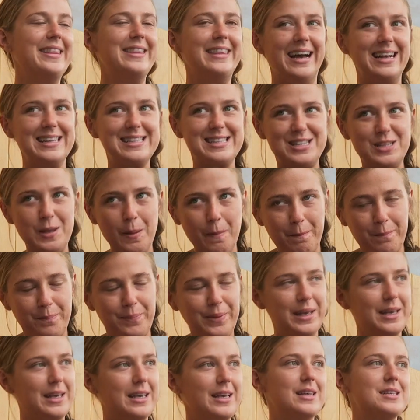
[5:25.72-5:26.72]
And that's your
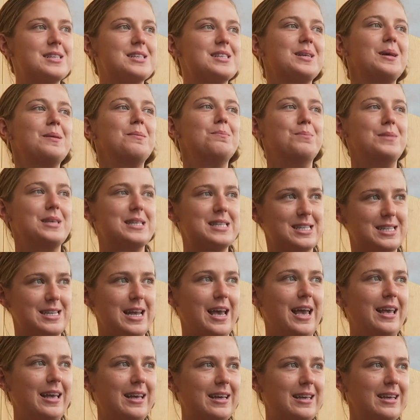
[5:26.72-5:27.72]
biggest
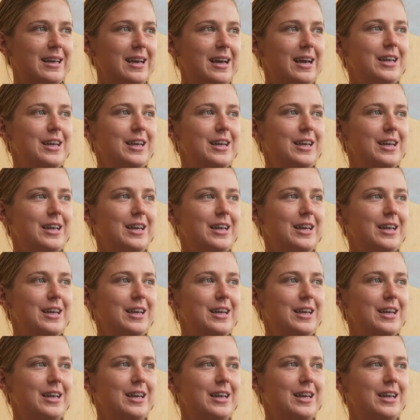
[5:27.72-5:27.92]
mistake.